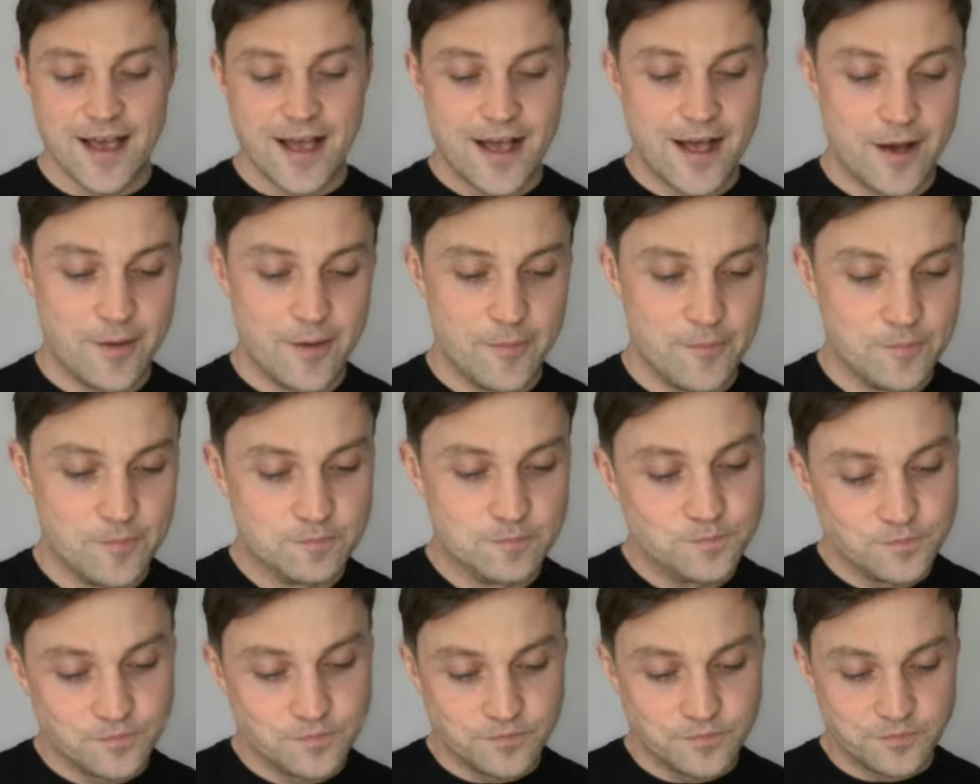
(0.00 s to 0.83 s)

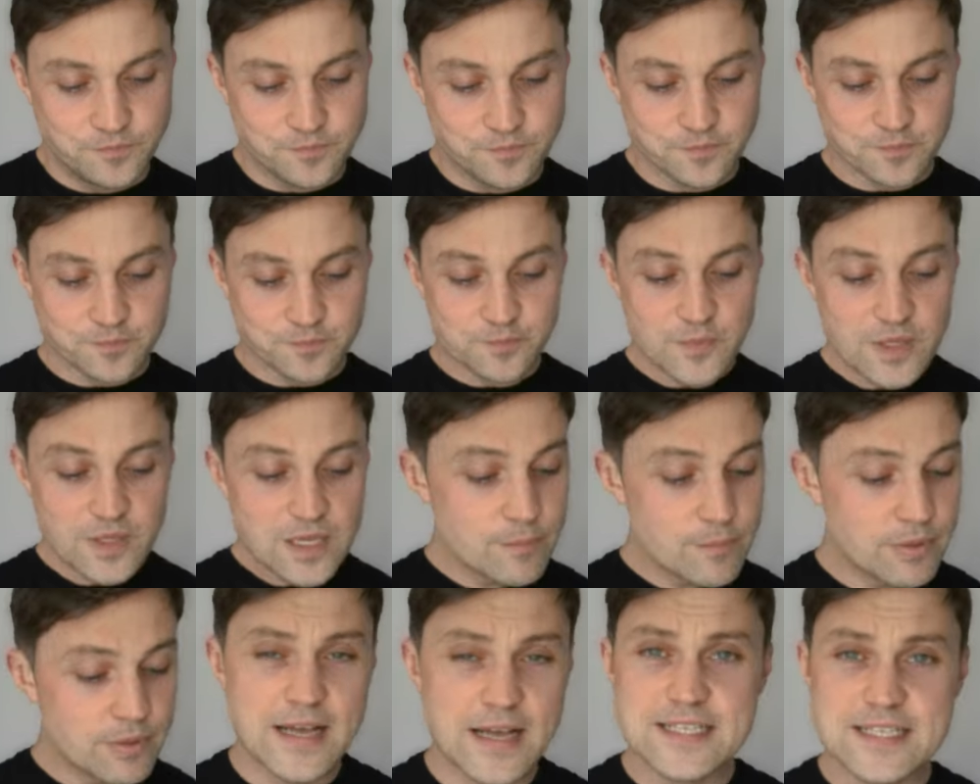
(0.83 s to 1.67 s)

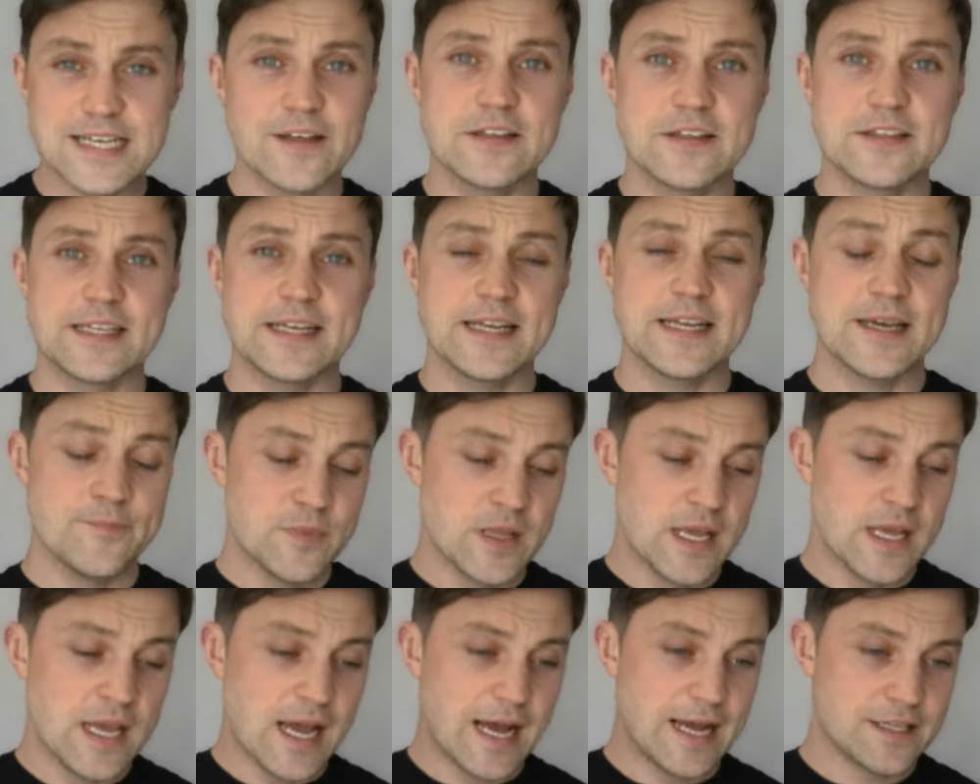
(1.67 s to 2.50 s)
But that's how they did it.
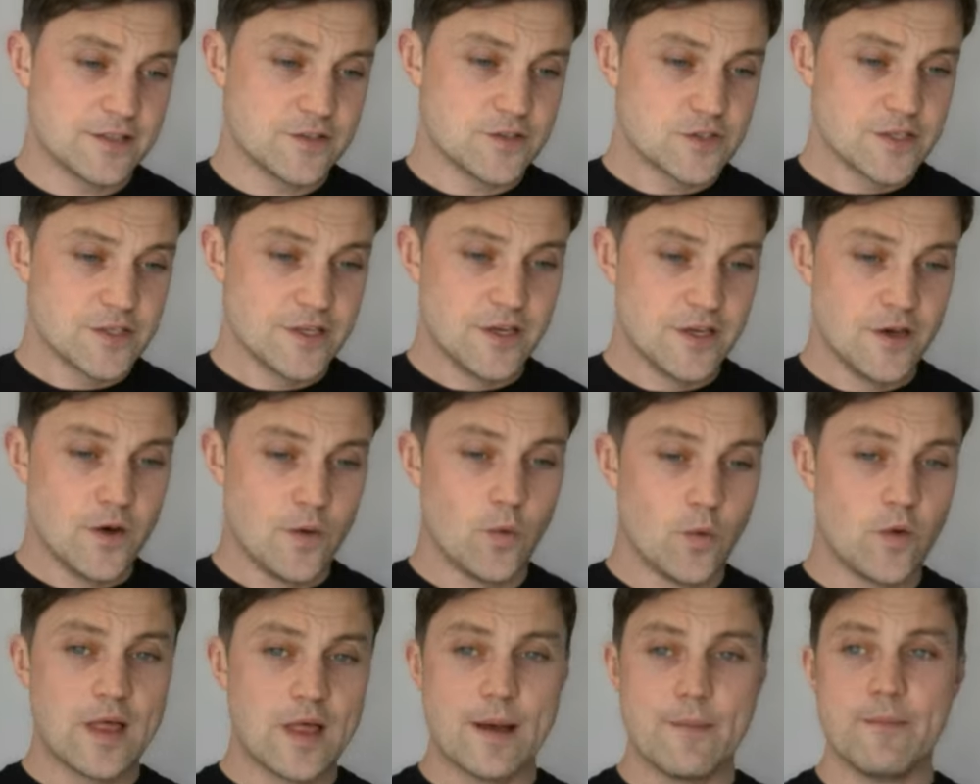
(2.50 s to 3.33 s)
And
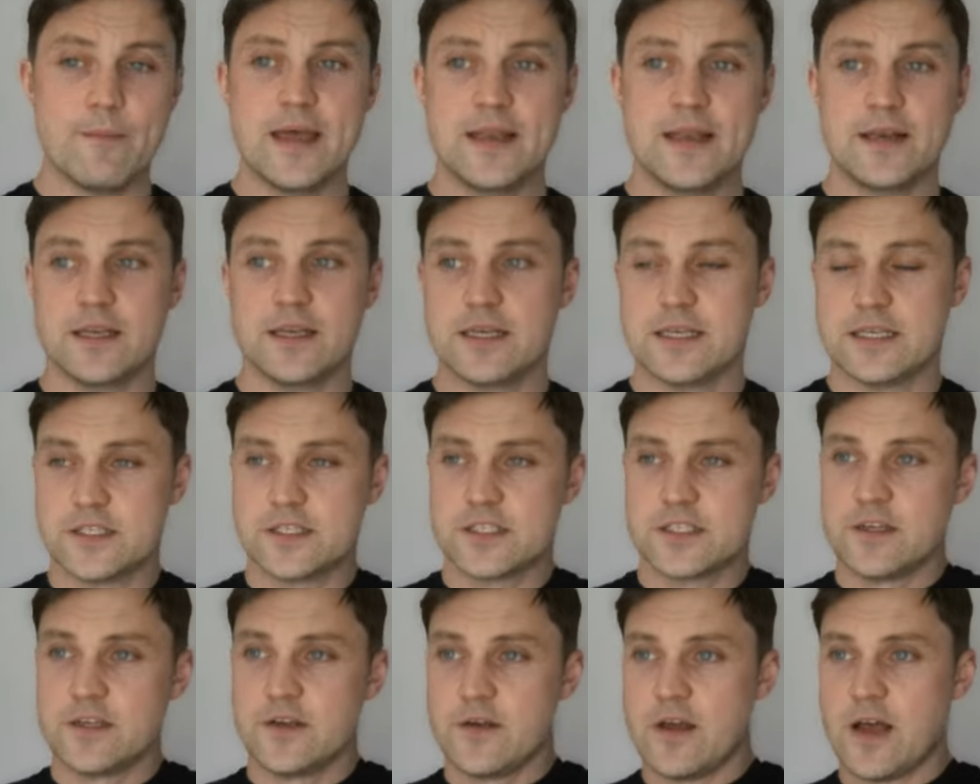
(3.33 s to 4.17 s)
what that meant
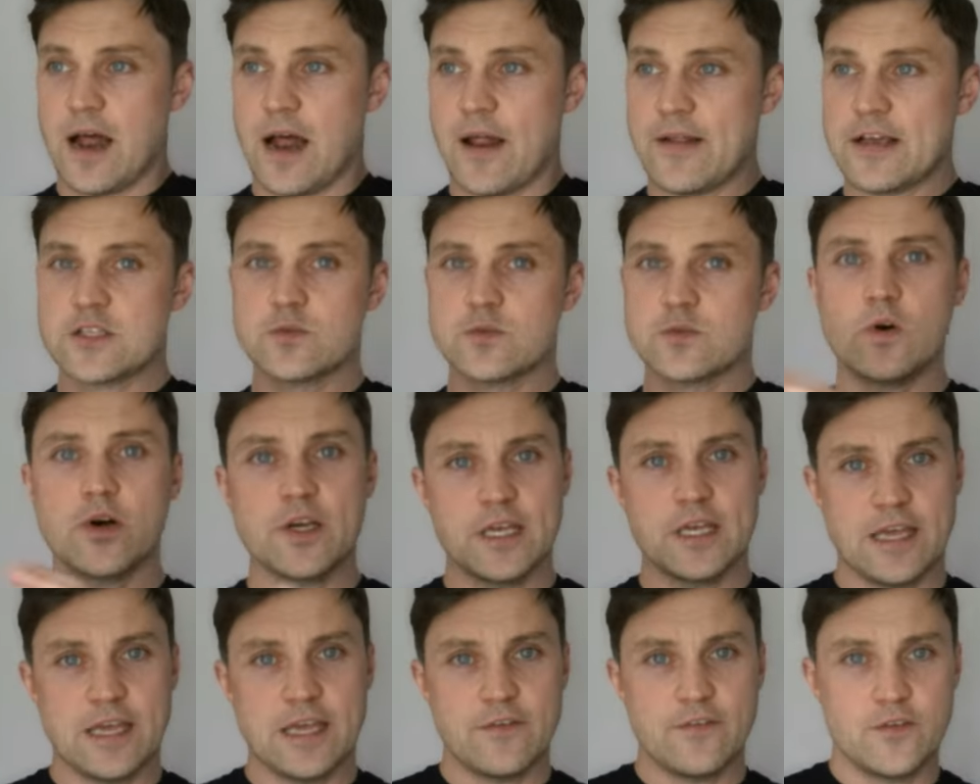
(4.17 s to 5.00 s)
is, and that's
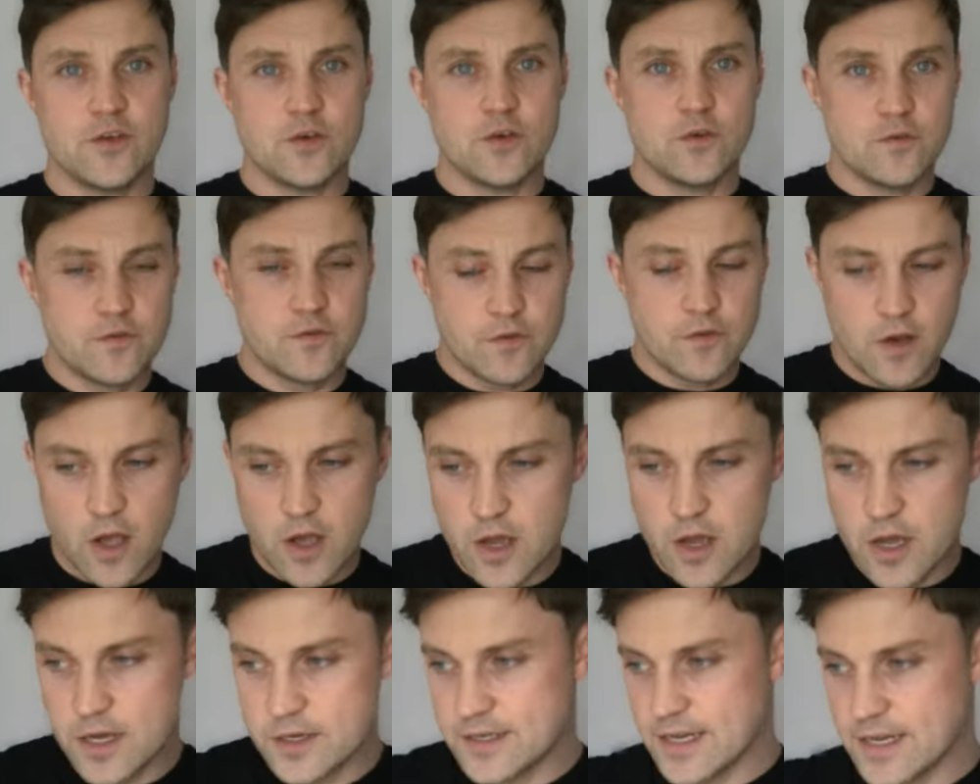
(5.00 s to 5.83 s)
why if you've
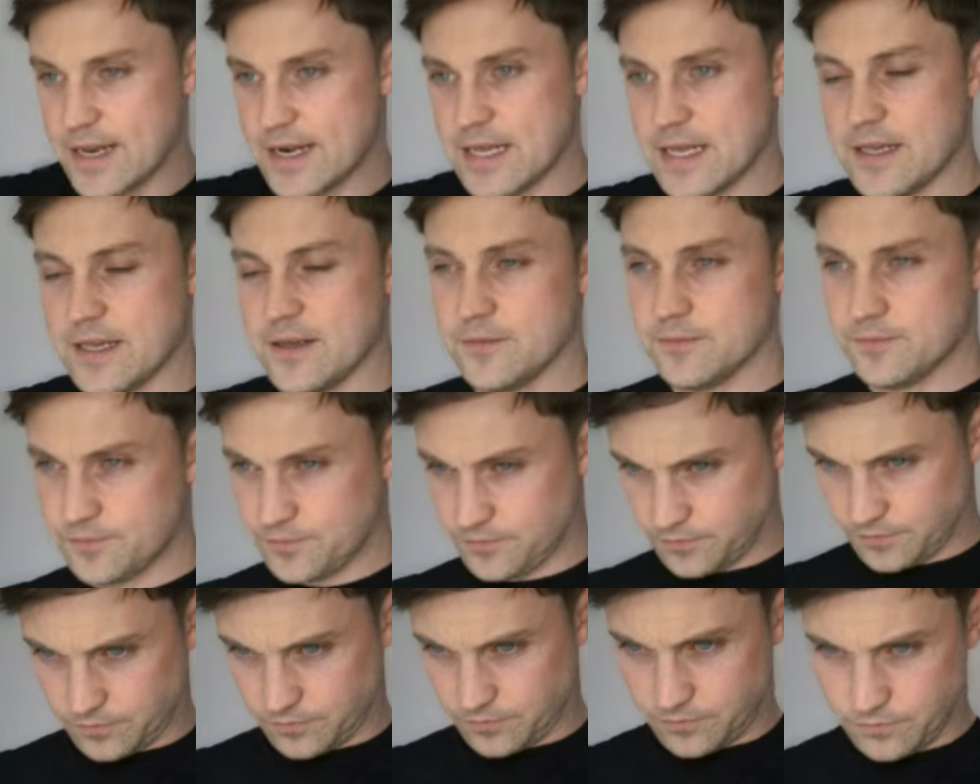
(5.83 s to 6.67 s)
heard any
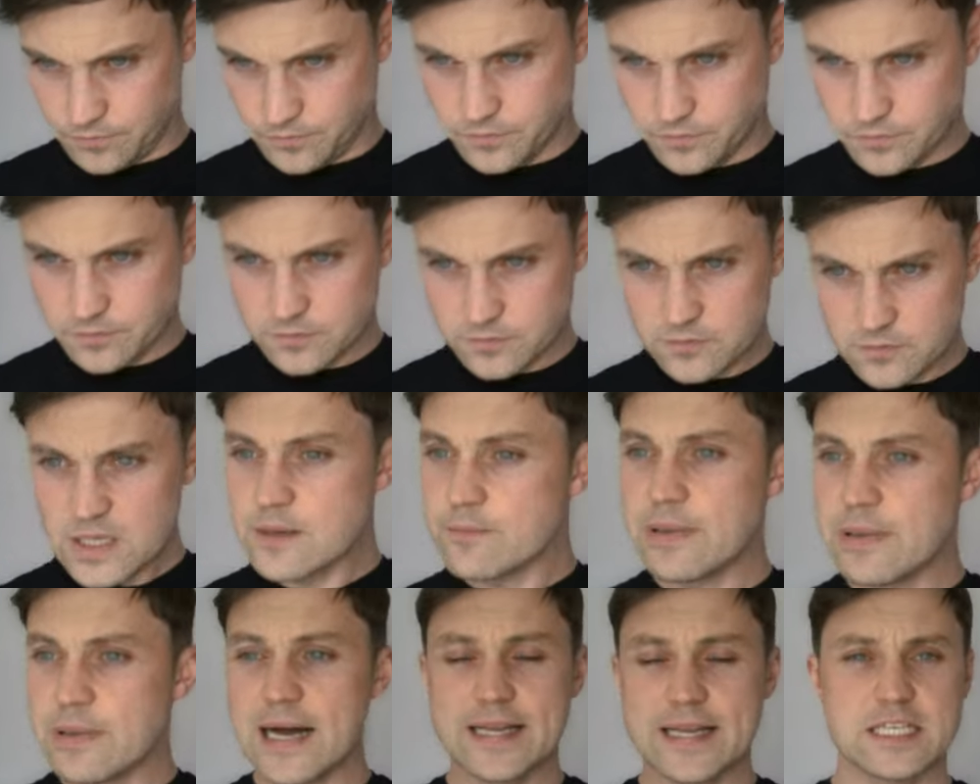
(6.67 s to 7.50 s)

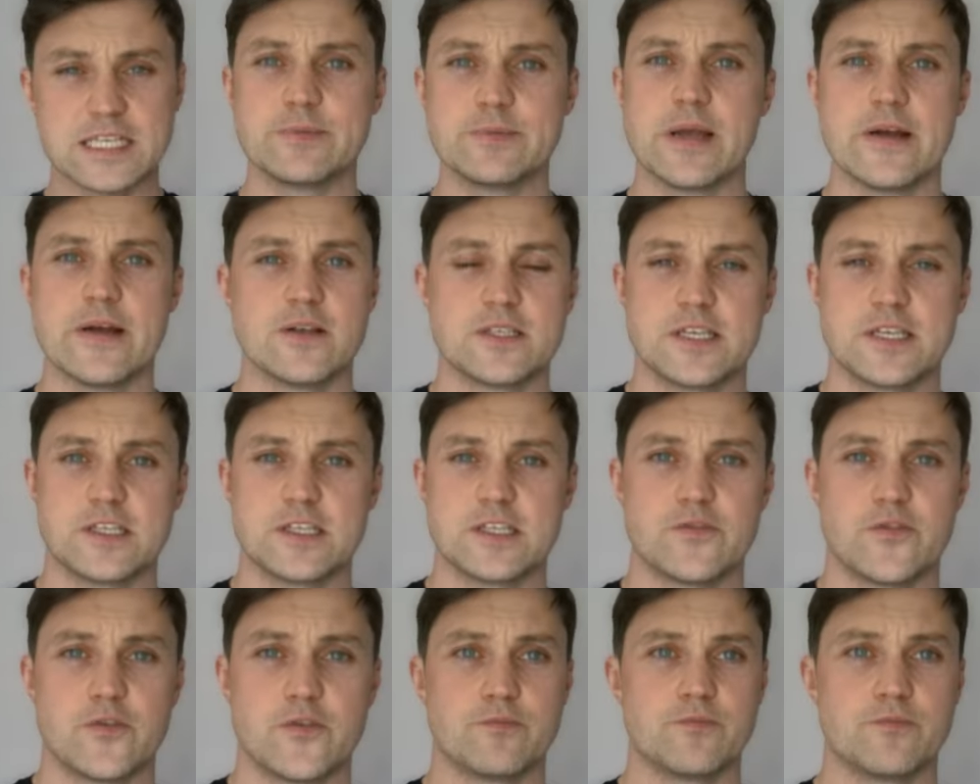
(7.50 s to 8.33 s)
bad
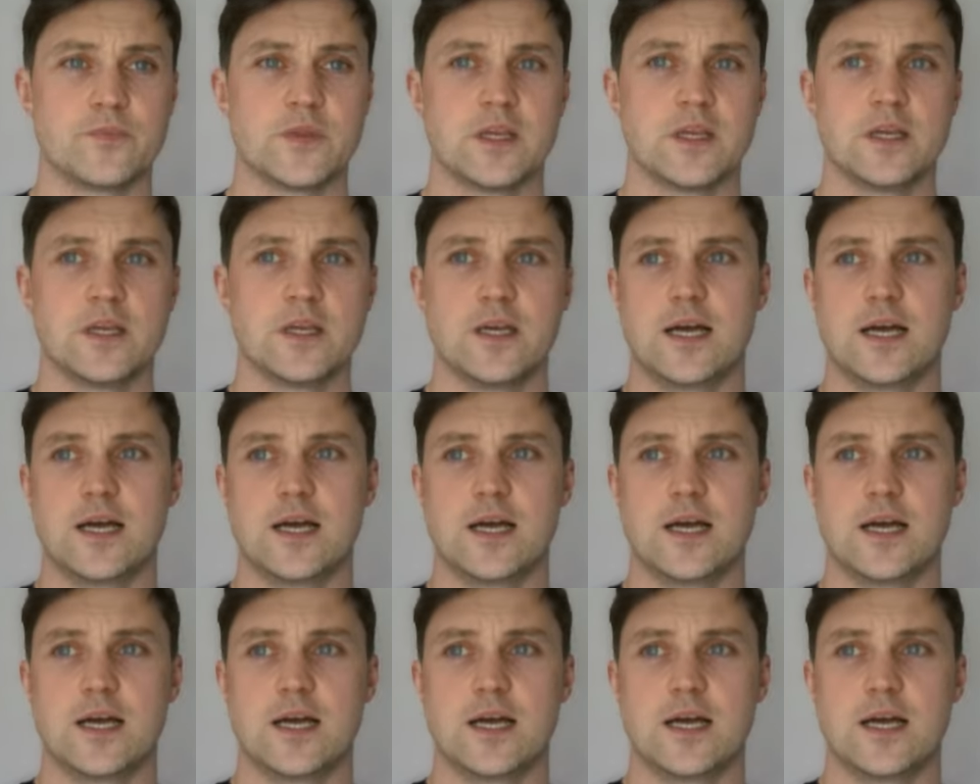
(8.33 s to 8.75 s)
experiences from